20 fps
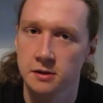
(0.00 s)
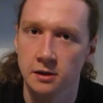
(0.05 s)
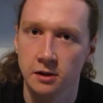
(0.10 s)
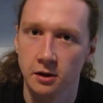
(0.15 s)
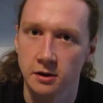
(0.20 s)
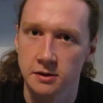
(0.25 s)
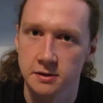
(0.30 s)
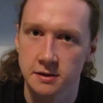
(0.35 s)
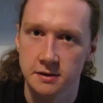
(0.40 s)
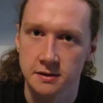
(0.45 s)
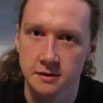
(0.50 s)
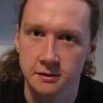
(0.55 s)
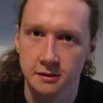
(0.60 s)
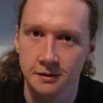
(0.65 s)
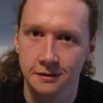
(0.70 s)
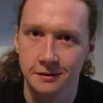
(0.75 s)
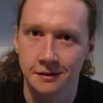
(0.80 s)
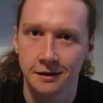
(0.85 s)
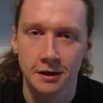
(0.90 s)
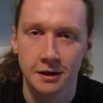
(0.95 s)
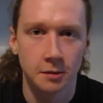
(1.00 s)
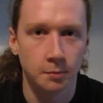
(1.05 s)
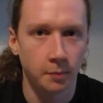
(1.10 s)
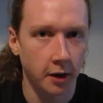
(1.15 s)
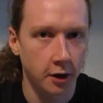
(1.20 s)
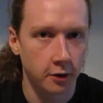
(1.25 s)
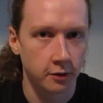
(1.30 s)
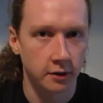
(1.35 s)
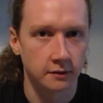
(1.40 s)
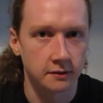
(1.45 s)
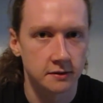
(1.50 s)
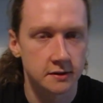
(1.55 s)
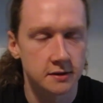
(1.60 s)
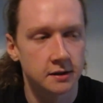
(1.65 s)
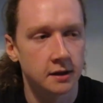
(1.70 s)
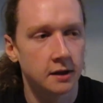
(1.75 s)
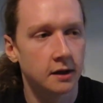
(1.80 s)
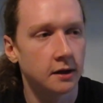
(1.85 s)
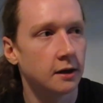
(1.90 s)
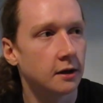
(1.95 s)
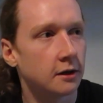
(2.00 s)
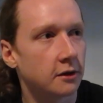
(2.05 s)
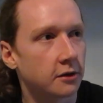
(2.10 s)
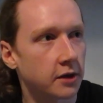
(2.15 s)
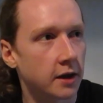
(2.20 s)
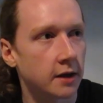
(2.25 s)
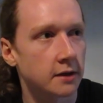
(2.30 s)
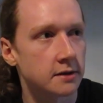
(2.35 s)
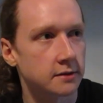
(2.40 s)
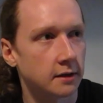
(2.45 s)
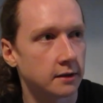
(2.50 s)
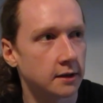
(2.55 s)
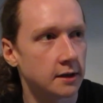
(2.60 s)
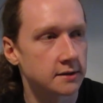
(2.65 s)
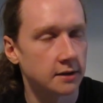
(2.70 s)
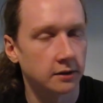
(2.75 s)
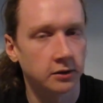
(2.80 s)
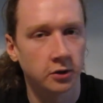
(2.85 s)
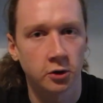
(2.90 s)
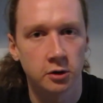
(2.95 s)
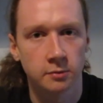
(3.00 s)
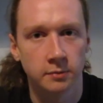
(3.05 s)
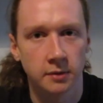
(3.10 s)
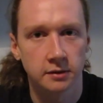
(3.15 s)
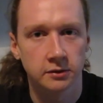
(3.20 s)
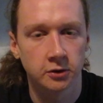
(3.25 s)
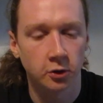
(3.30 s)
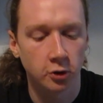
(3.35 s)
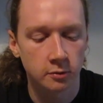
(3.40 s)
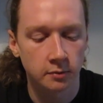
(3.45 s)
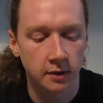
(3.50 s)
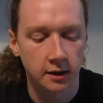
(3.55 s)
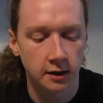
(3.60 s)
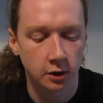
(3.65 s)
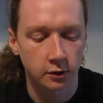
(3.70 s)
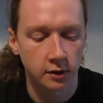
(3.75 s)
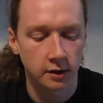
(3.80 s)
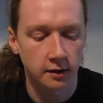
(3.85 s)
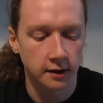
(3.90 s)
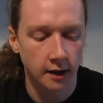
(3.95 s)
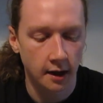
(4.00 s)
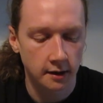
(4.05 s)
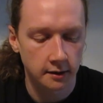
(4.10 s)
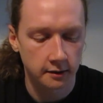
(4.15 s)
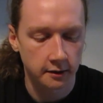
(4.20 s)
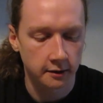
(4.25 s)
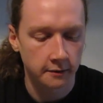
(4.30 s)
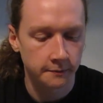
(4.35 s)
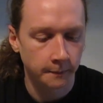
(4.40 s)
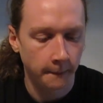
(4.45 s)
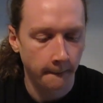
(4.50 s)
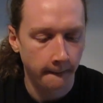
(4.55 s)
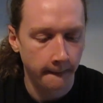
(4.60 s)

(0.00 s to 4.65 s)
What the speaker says: Claus's parents thinks that he's a toy maker in Canada,